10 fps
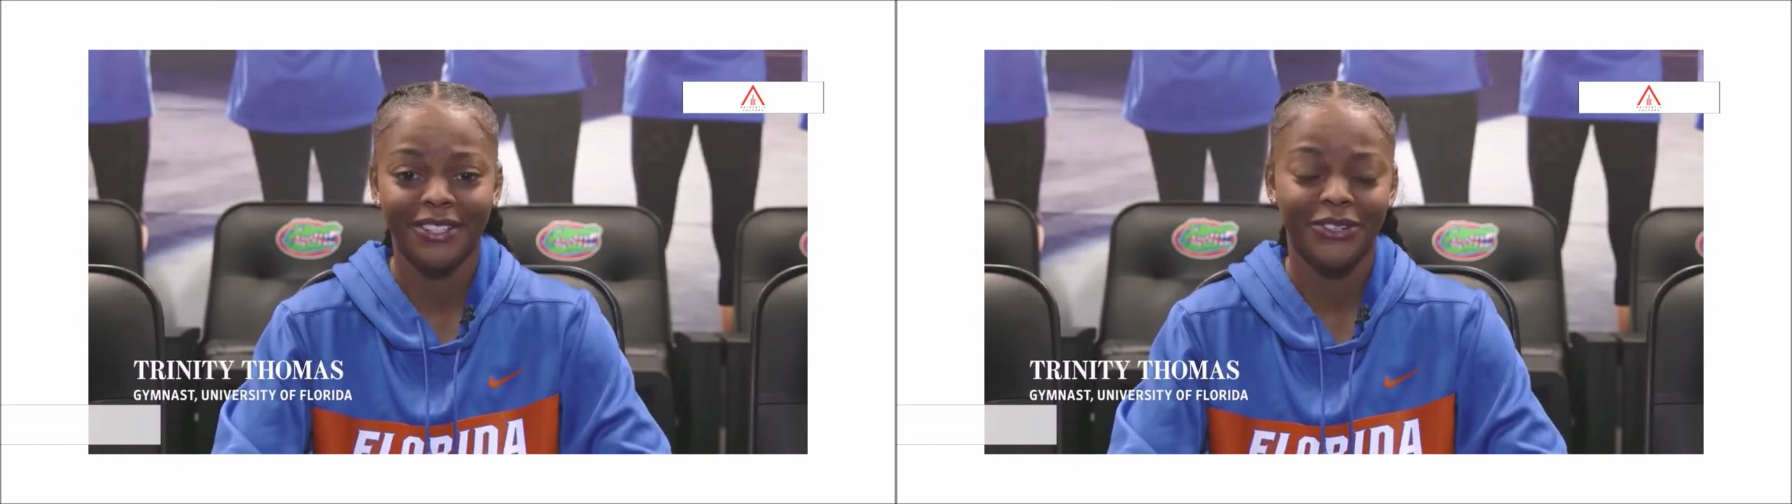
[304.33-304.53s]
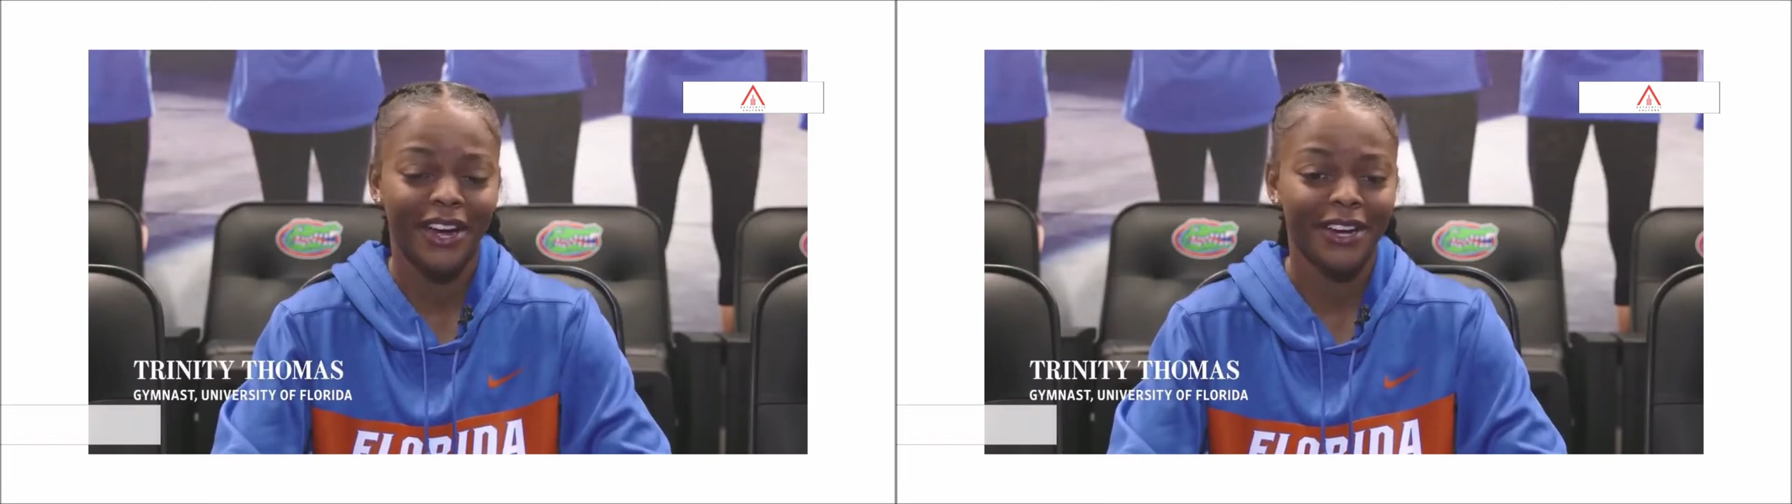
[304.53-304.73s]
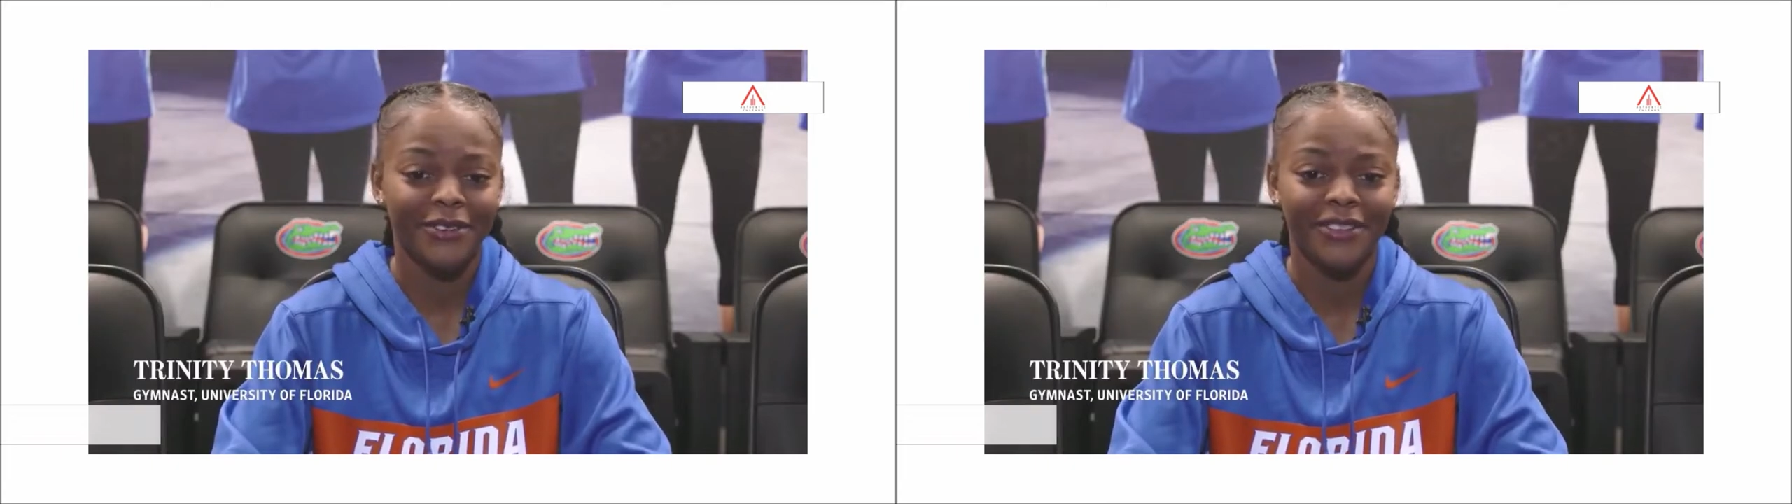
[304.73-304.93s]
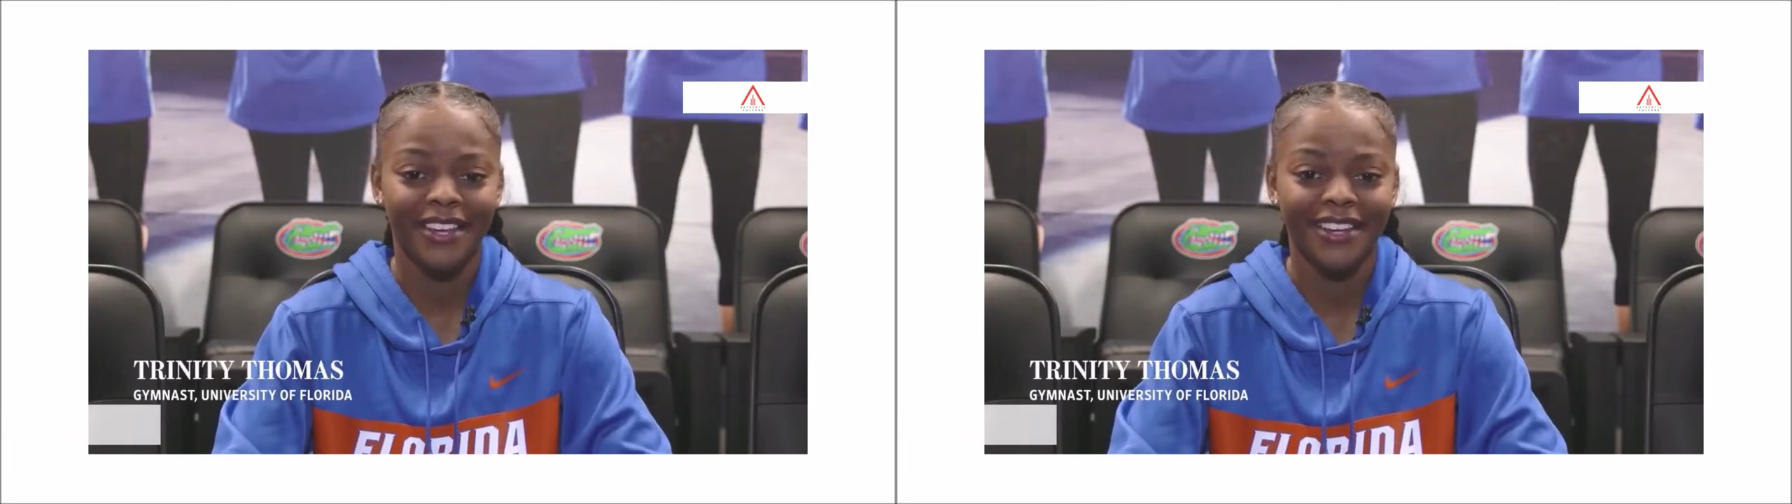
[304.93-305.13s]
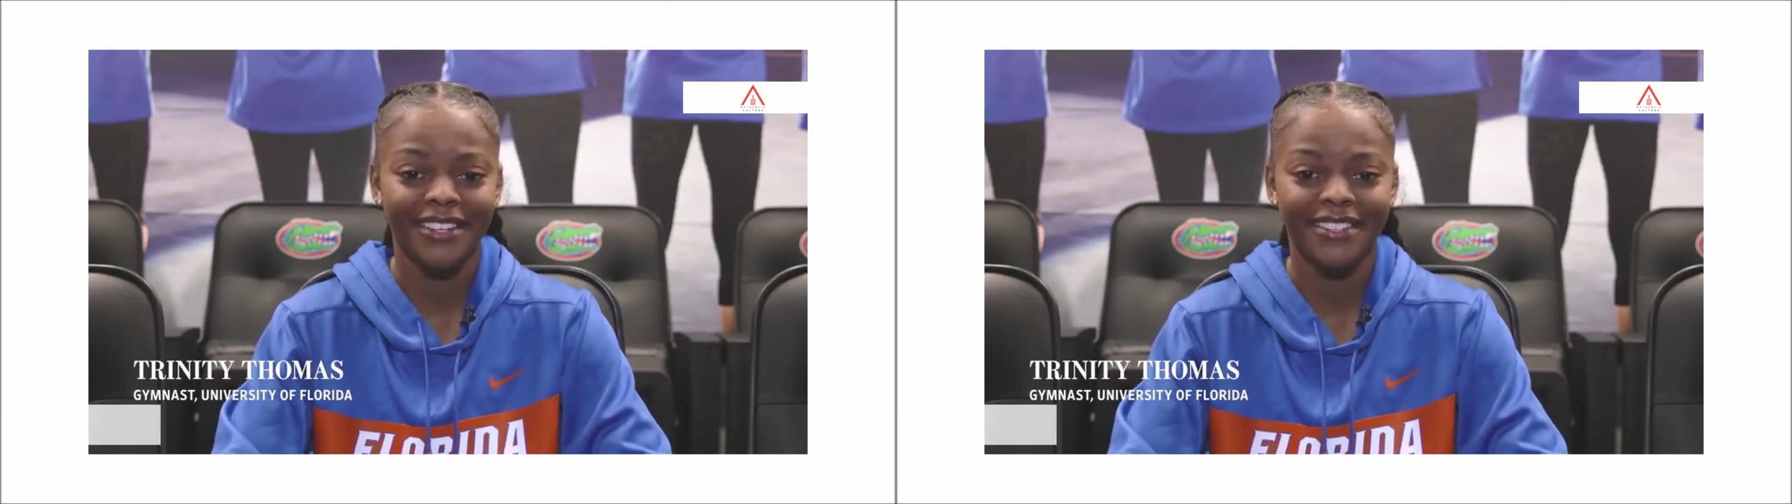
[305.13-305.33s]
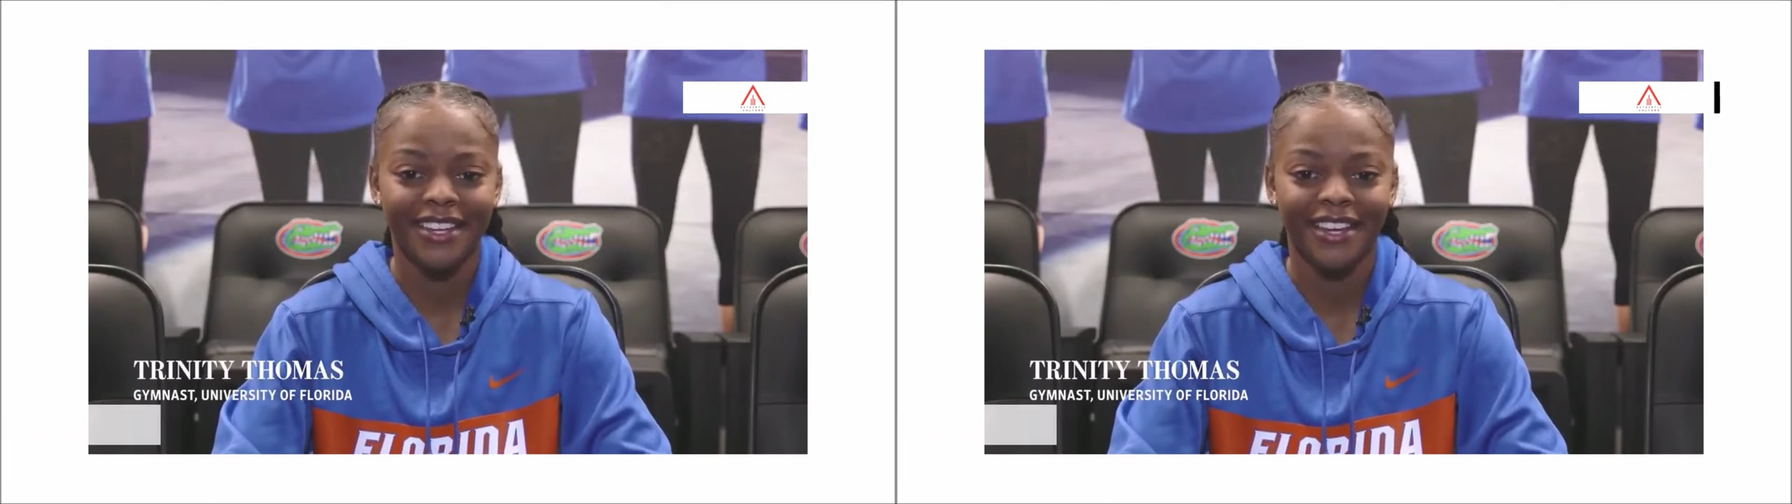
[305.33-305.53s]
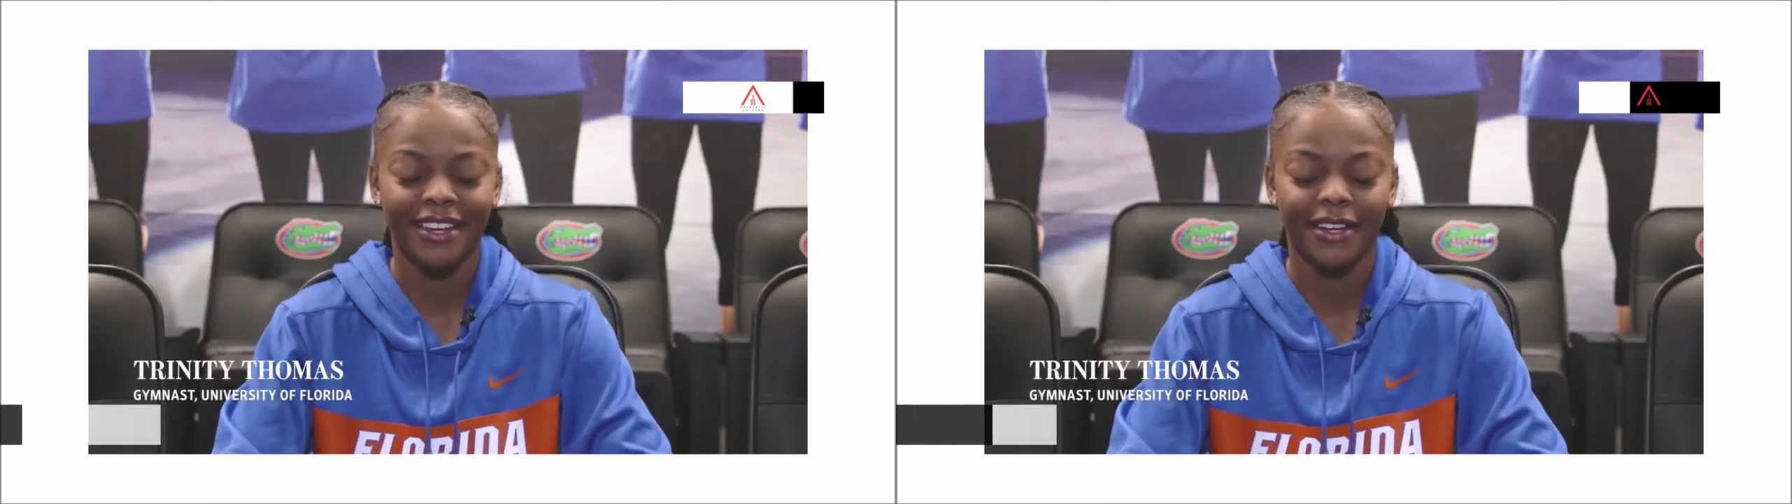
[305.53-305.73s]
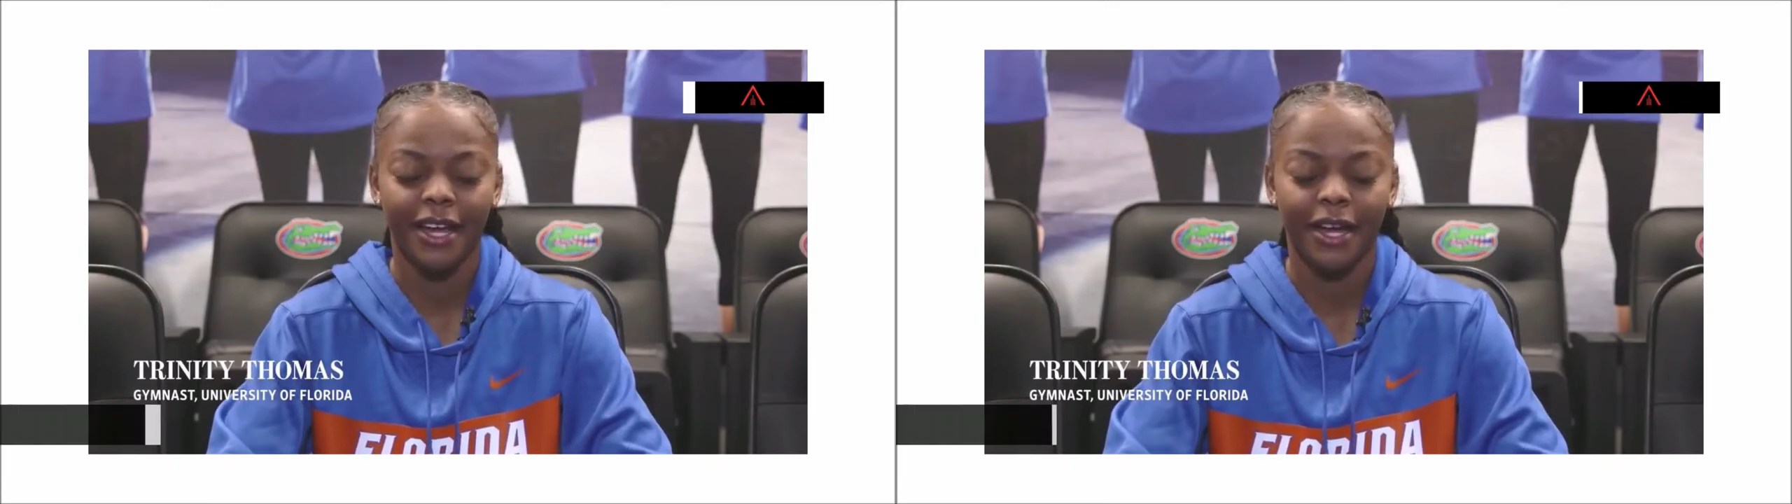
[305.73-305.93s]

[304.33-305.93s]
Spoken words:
try new things and